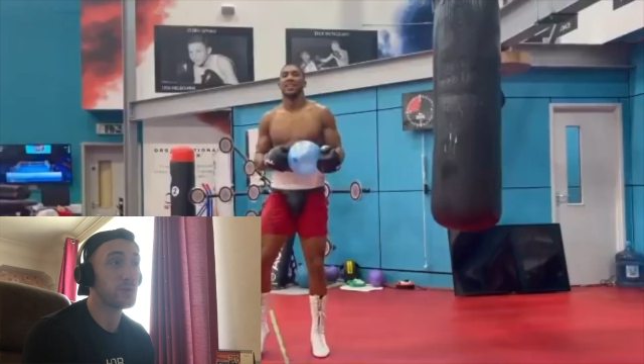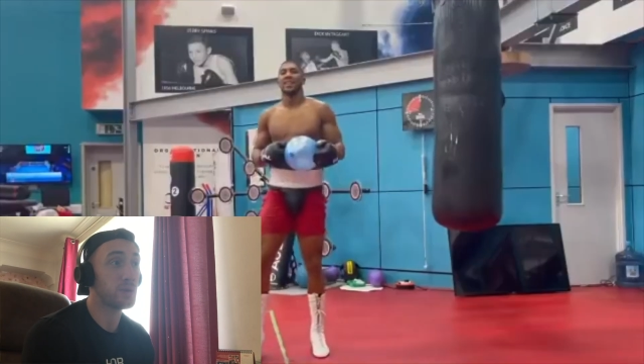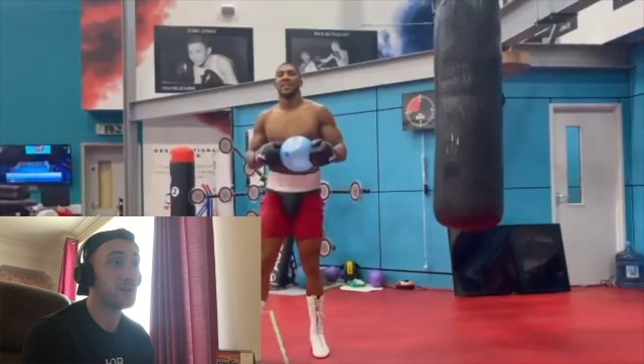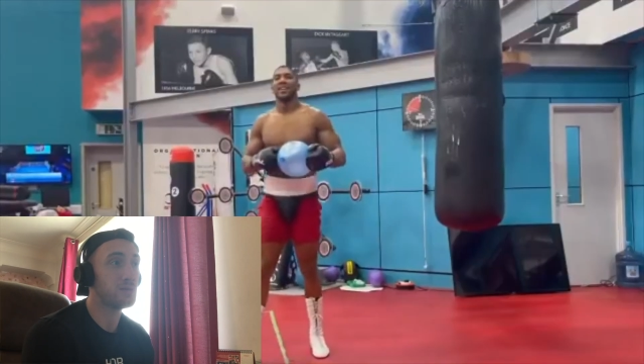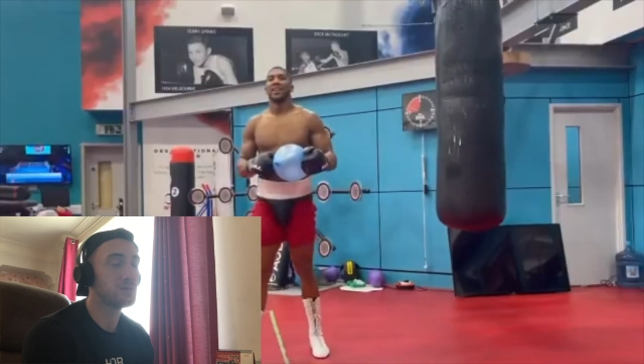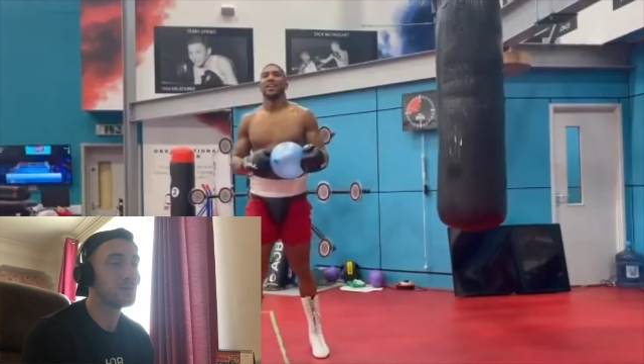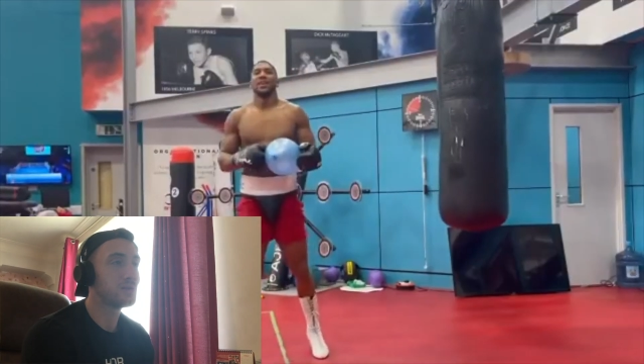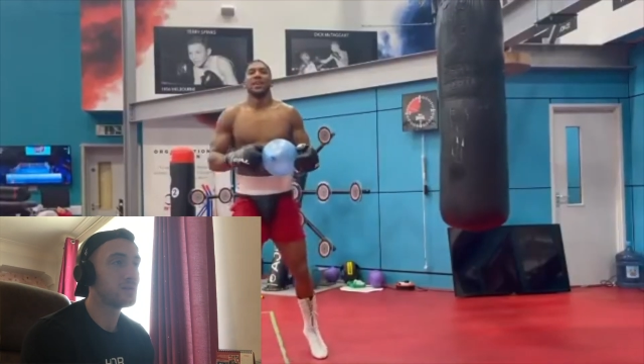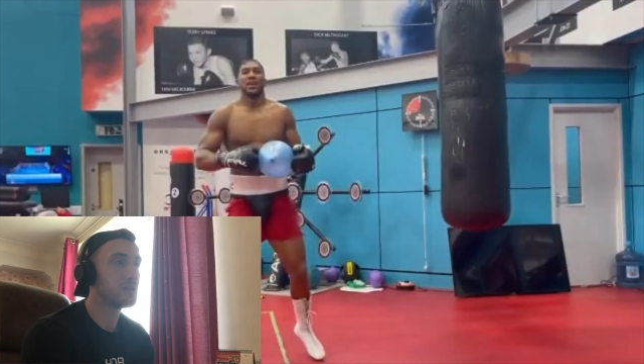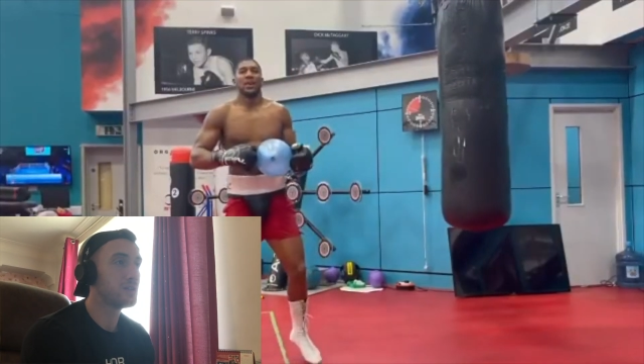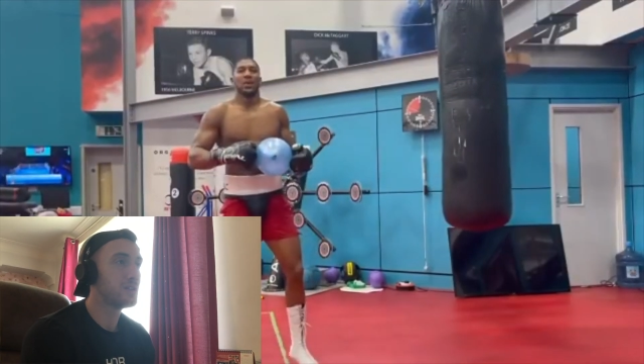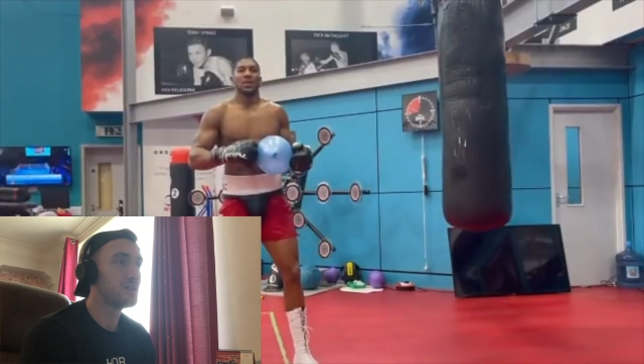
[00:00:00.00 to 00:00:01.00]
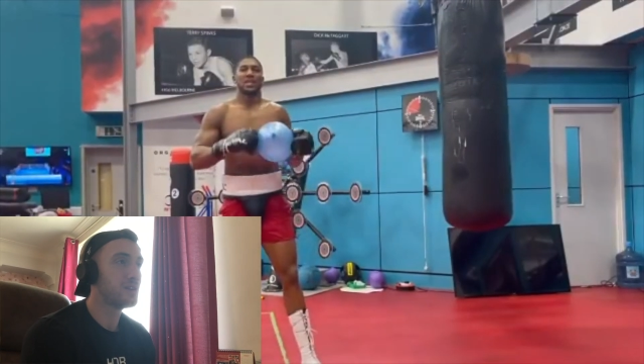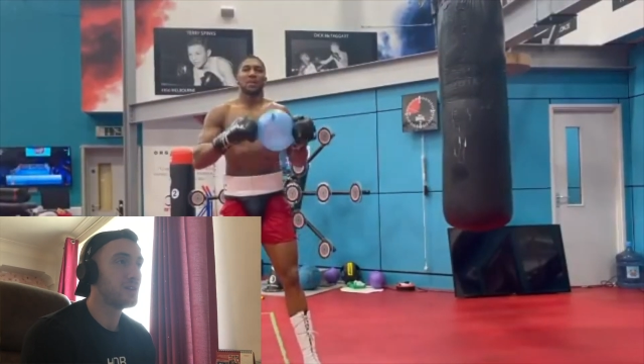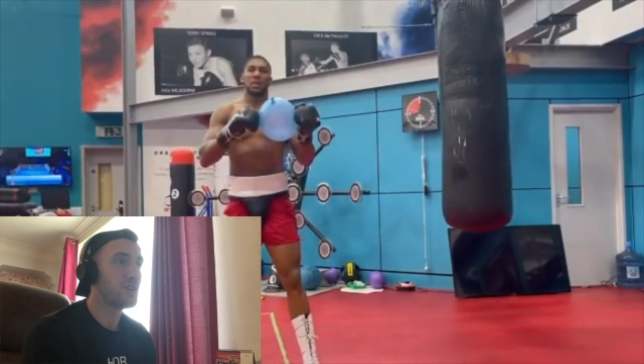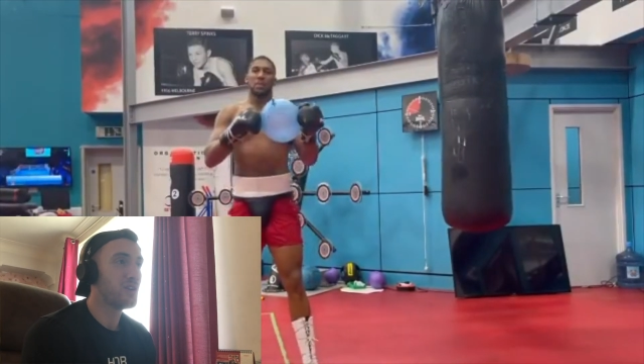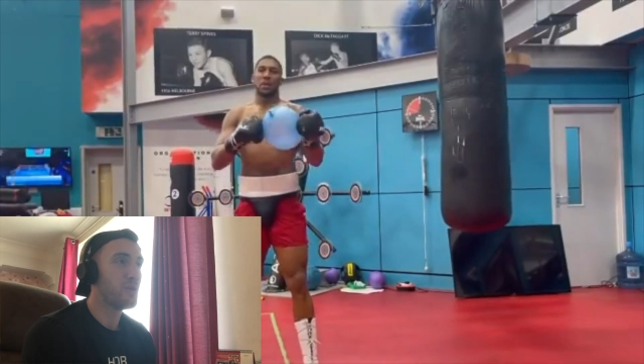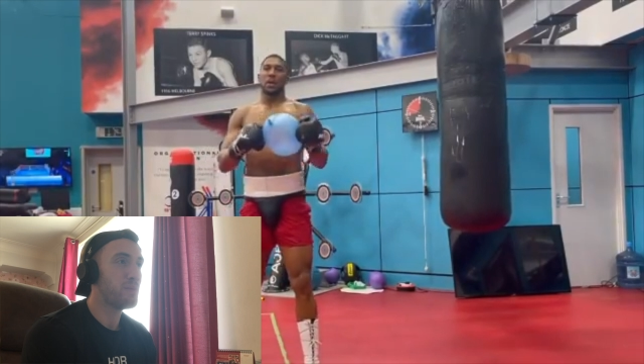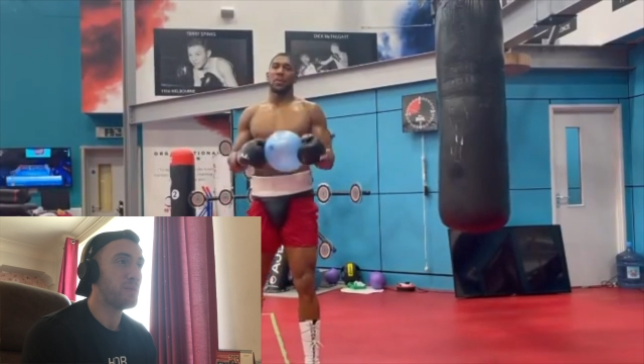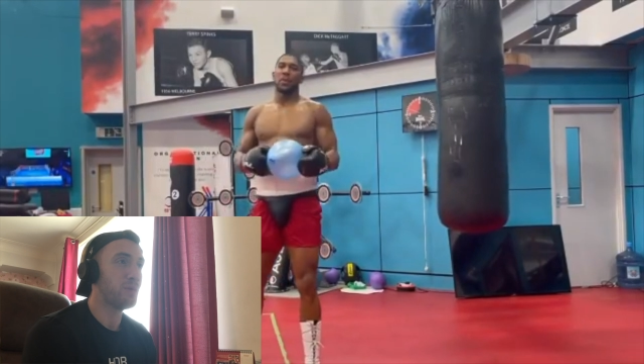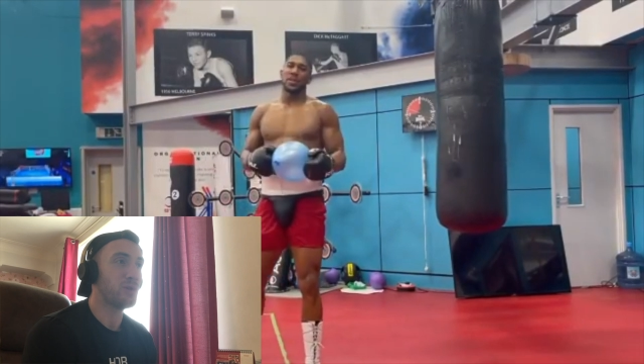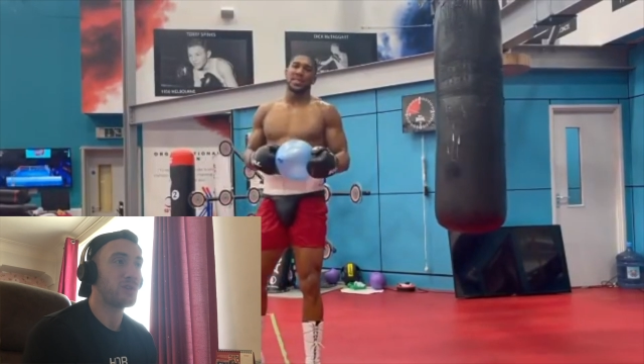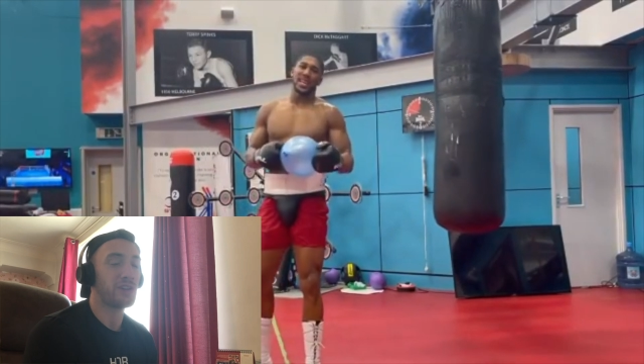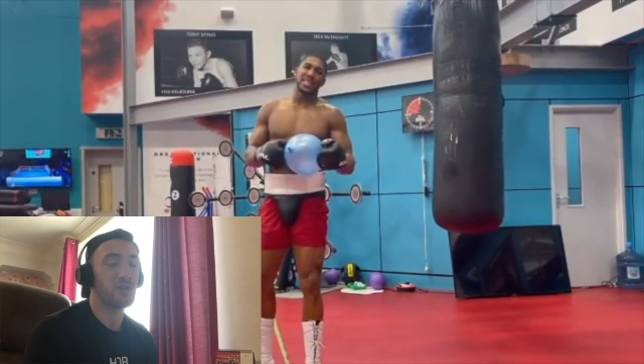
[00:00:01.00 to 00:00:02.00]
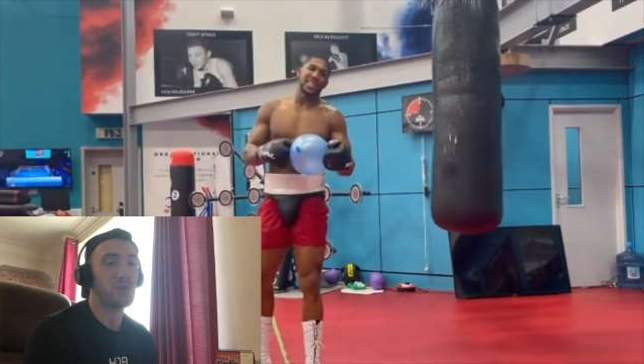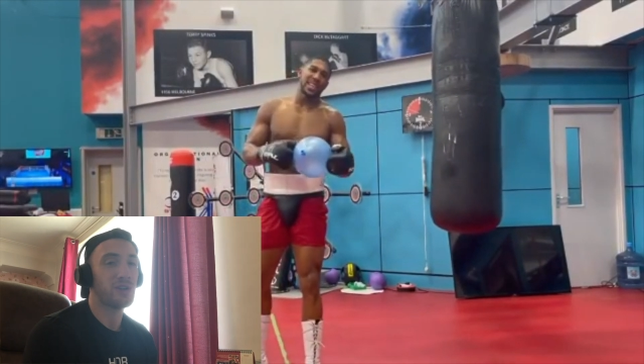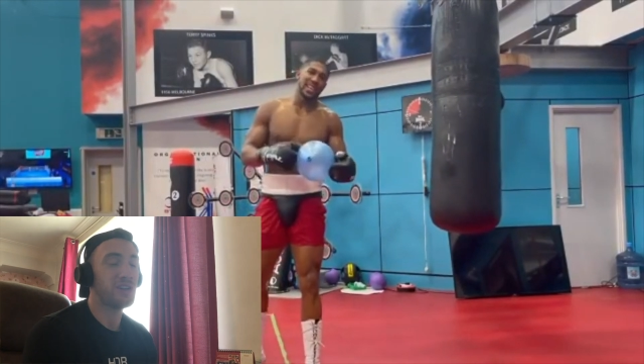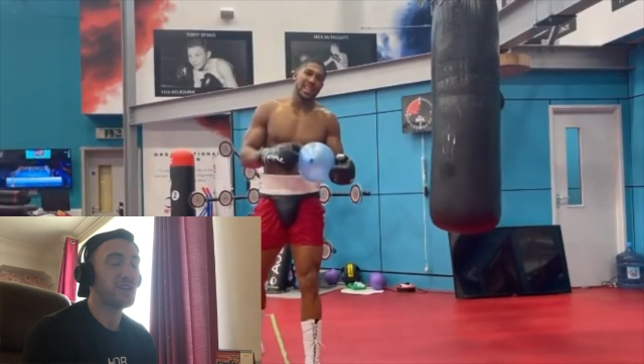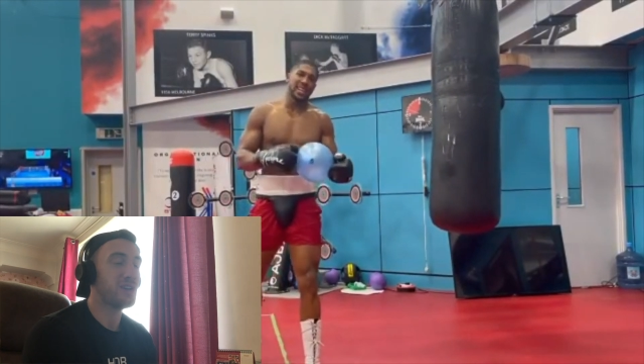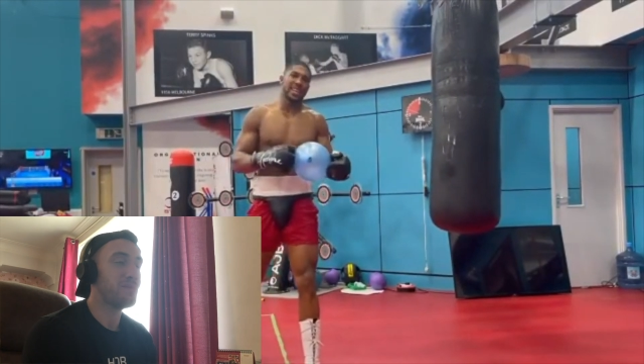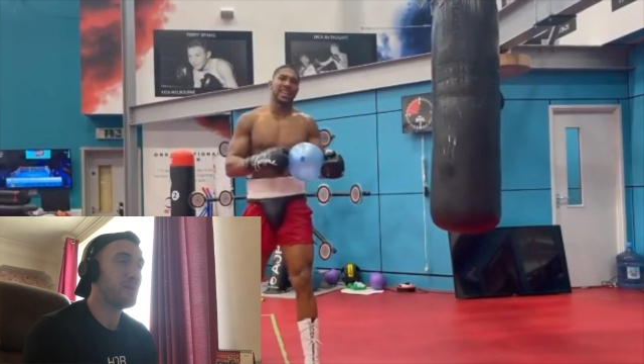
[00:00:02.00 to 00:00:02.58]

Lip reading: well. People look like you're an idiot,